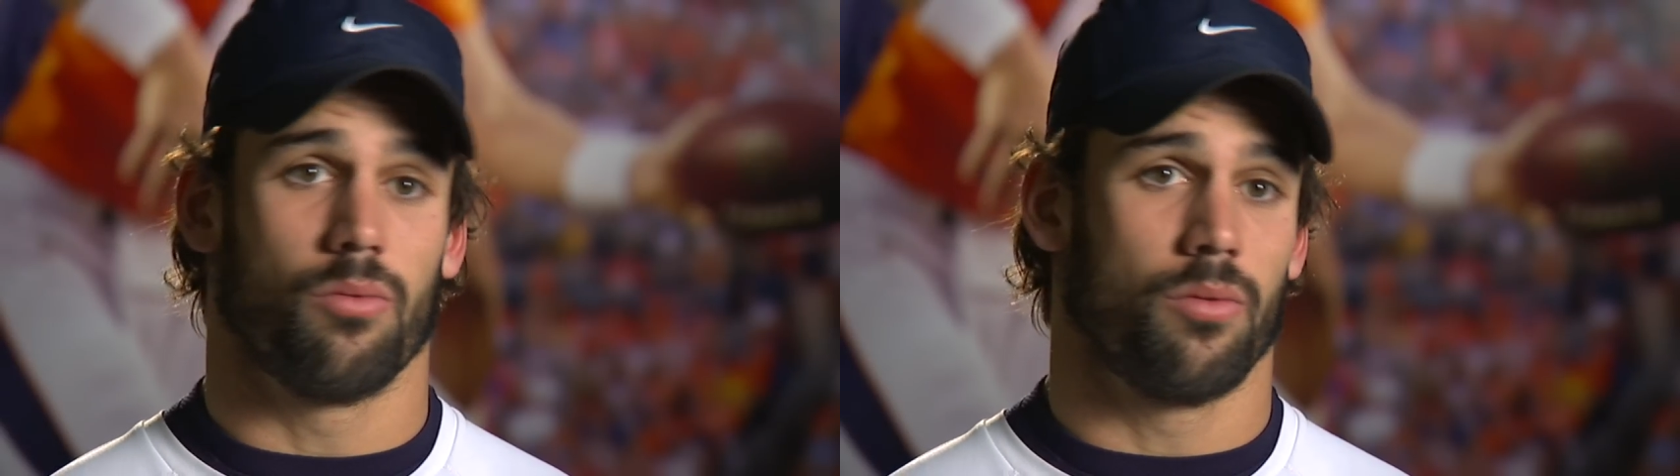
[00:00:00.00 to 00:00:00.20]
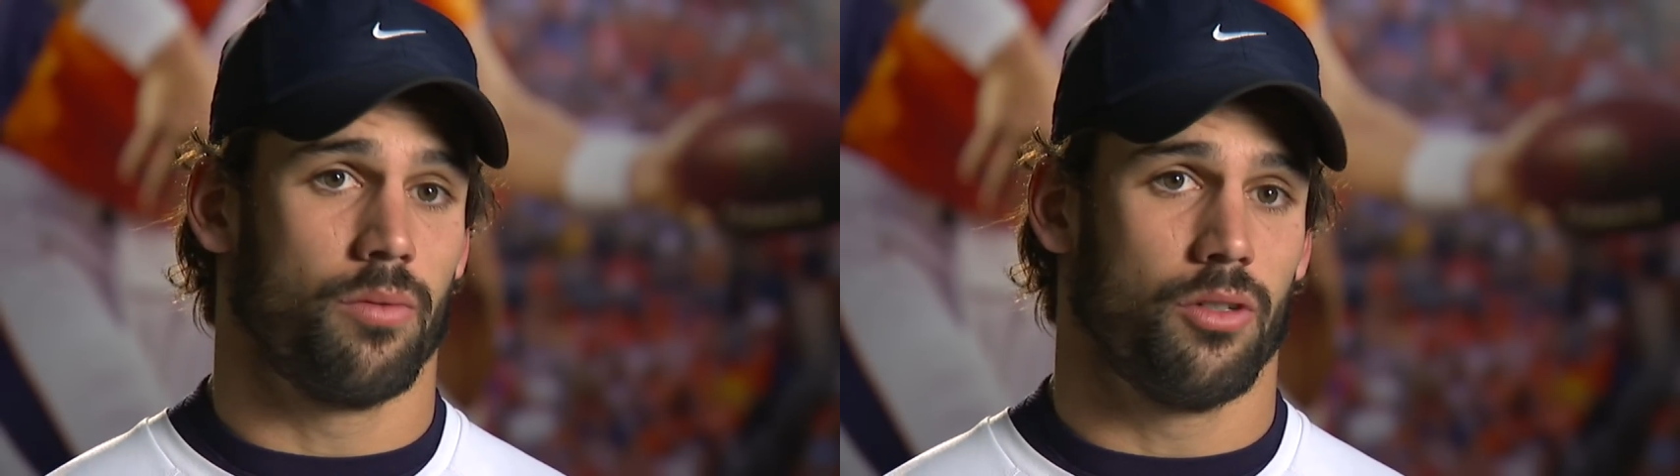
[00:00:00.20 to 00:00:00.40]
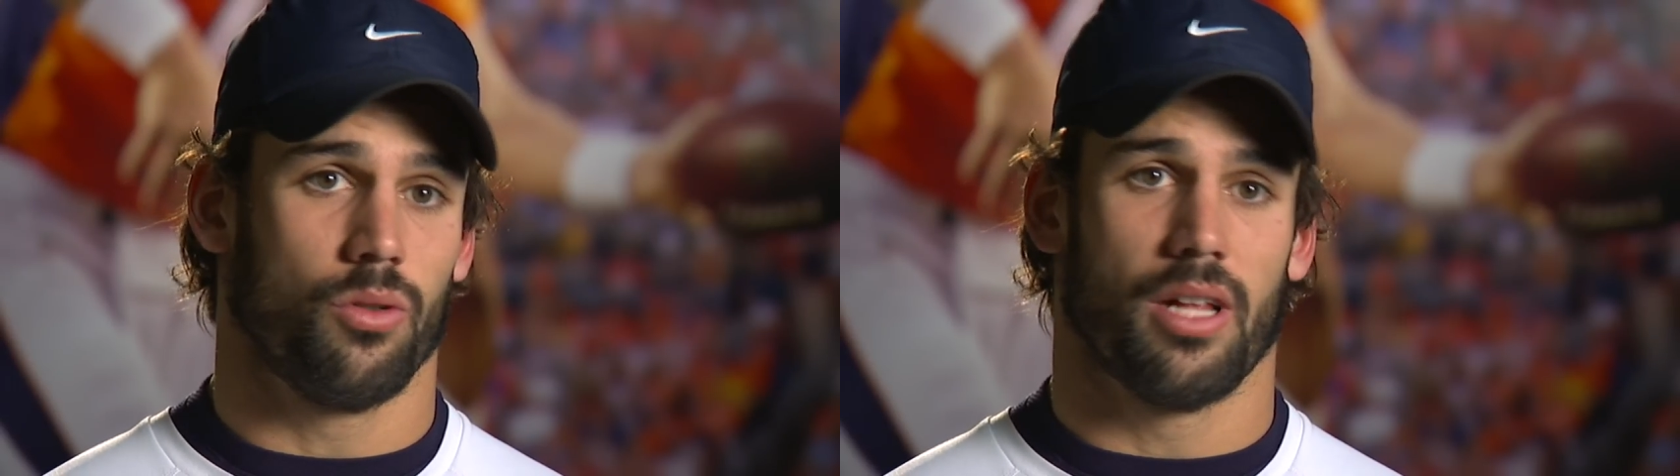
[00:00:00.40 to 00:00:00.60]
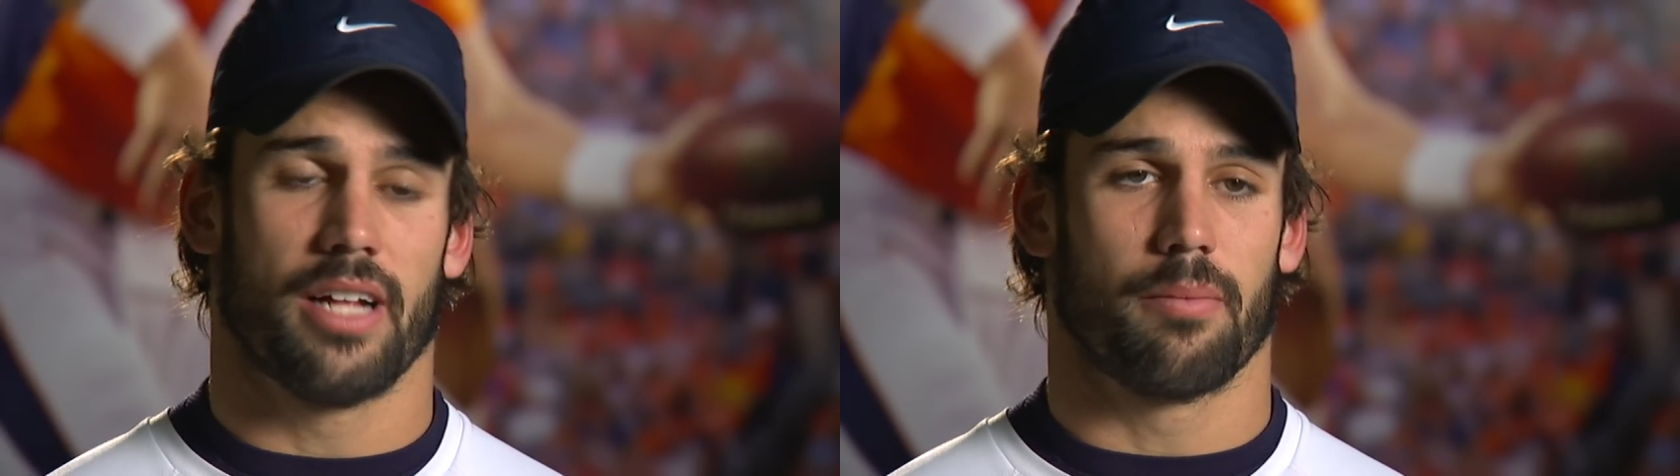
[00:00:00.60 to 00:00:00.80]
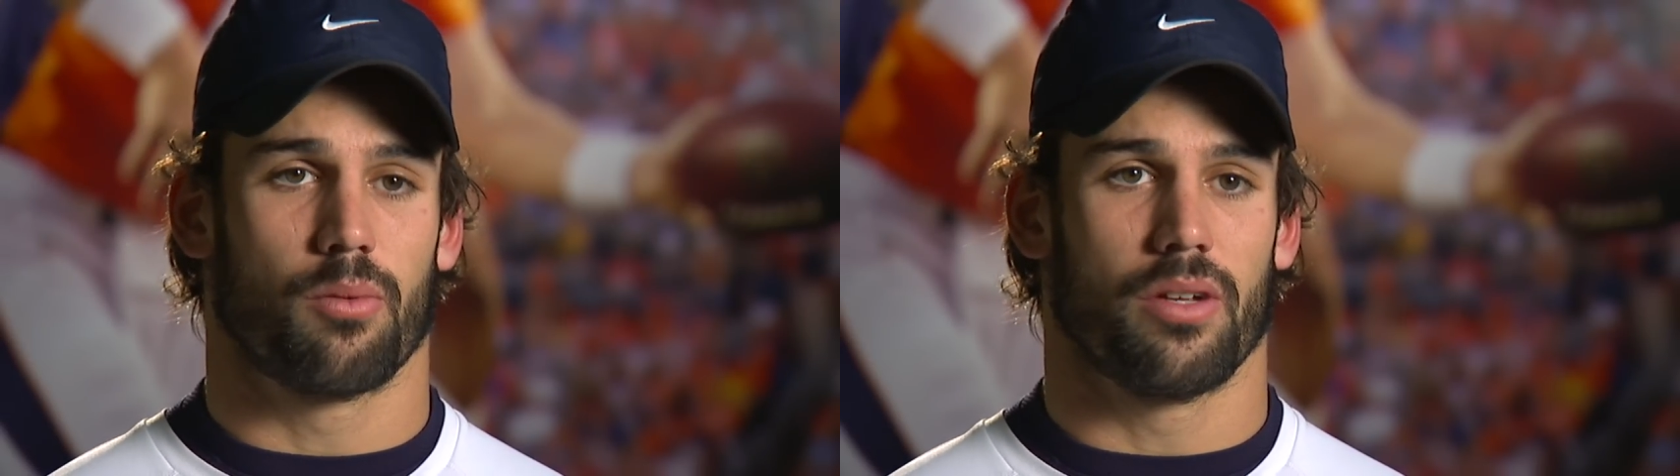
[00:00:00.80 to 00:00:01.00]
We do a lot
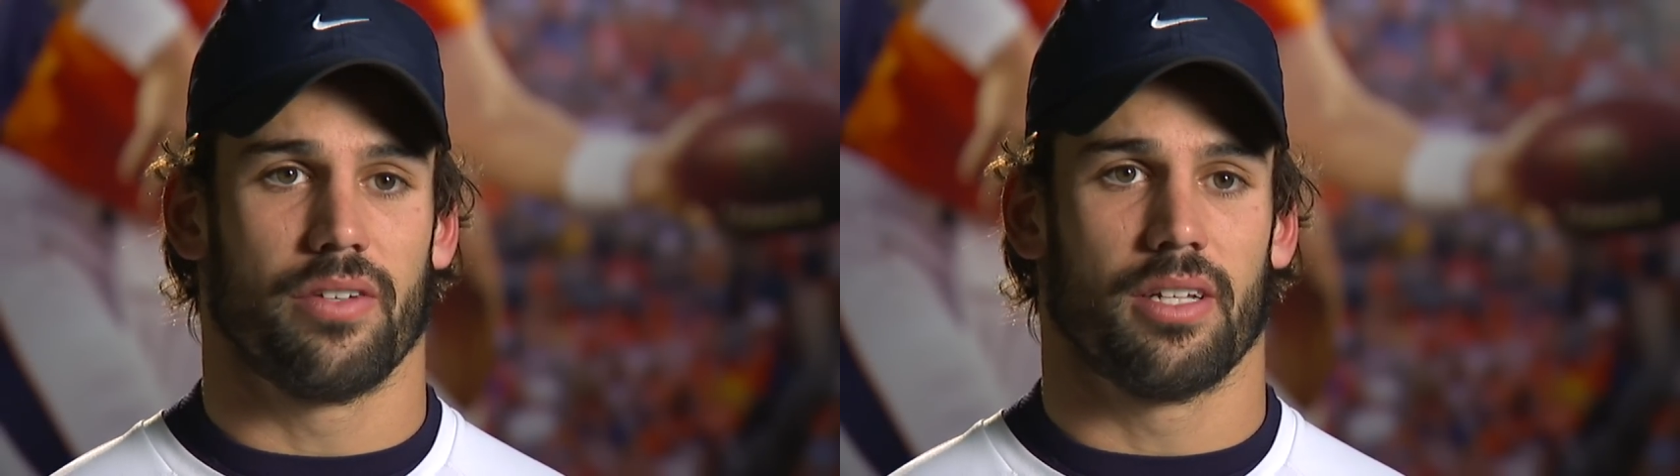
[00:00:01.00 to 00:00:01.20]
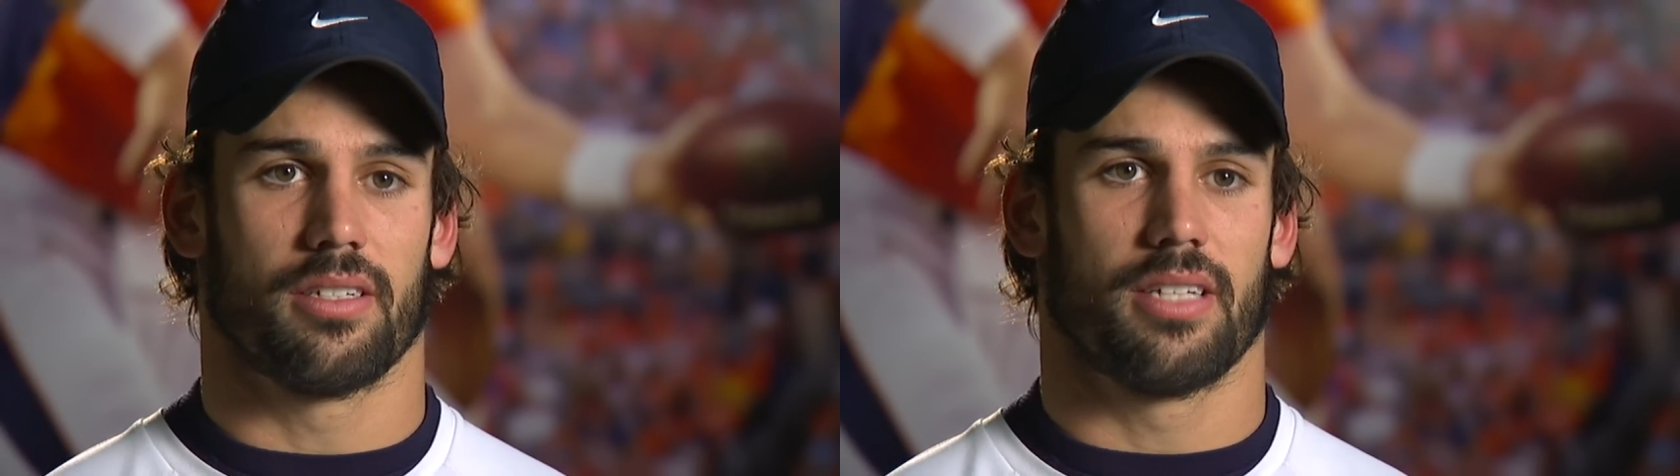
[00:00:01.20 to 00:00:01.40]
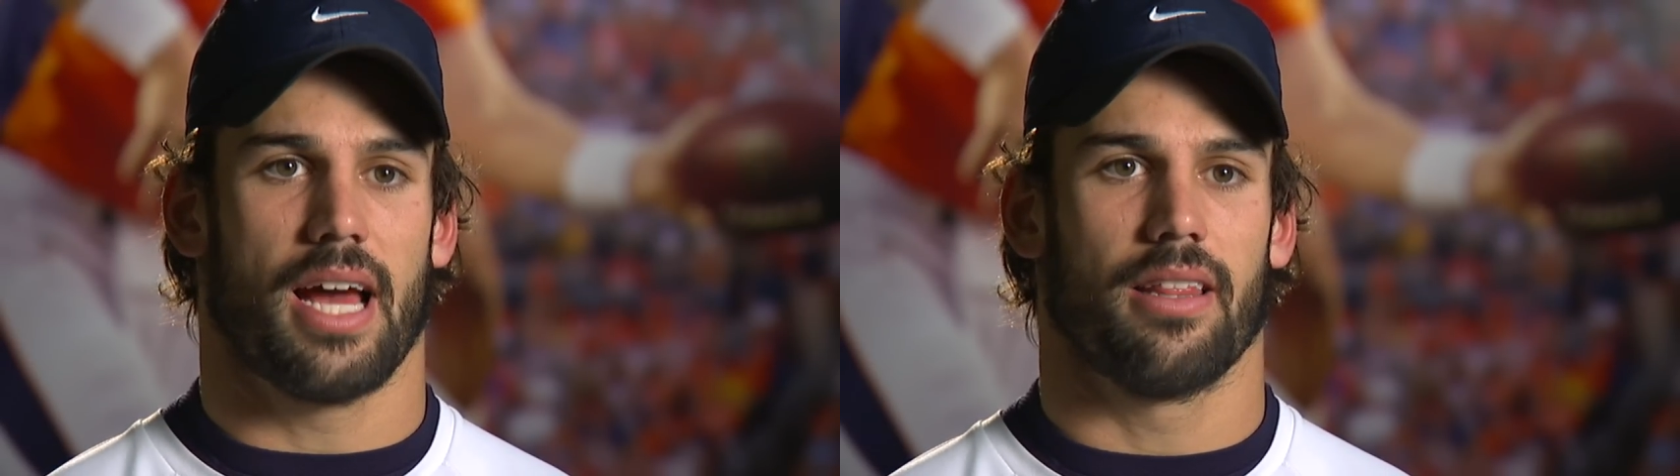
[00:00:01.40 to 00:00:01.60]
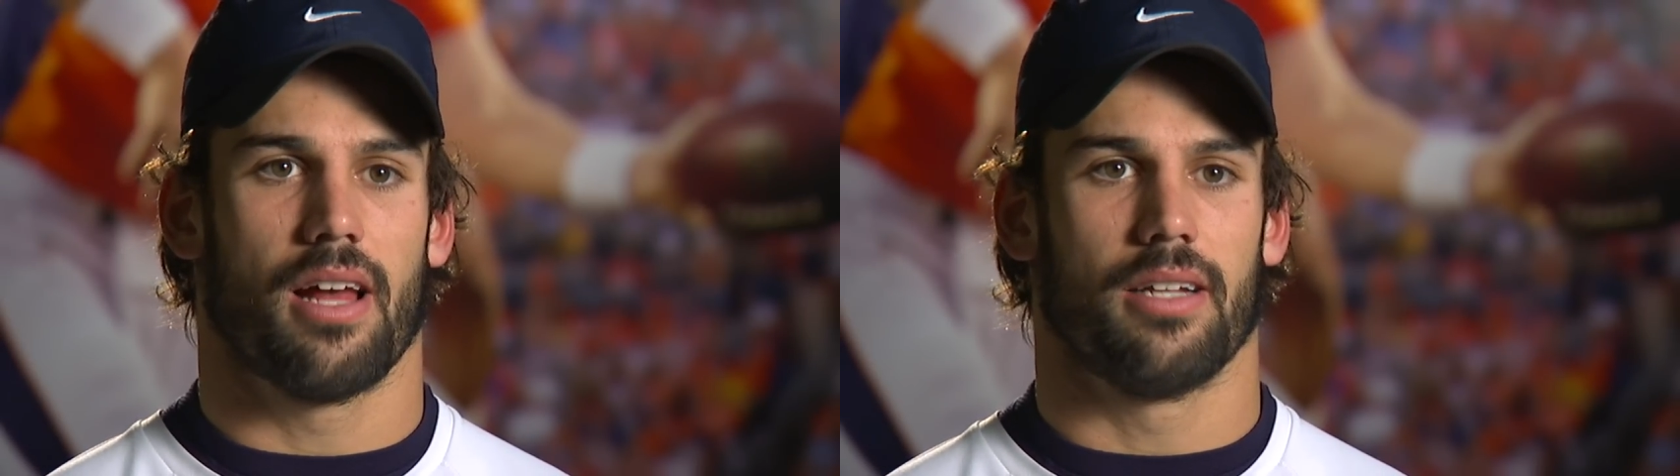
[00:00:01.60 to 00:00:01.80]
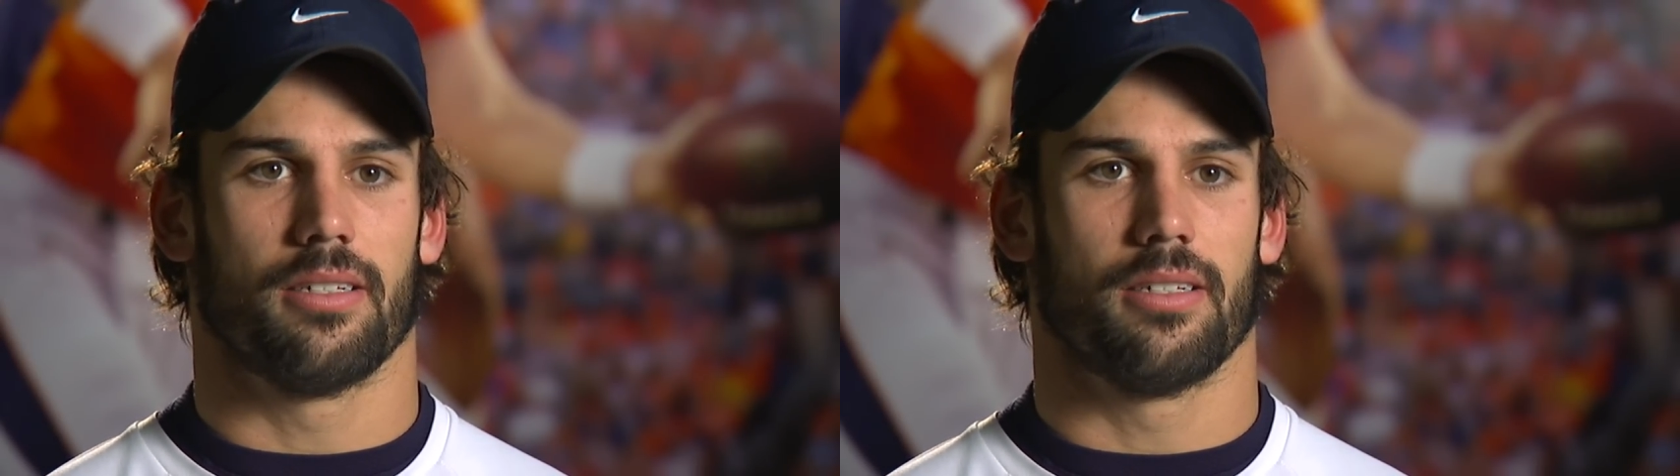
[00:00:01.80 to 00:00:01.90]
of the briefing on the sideline.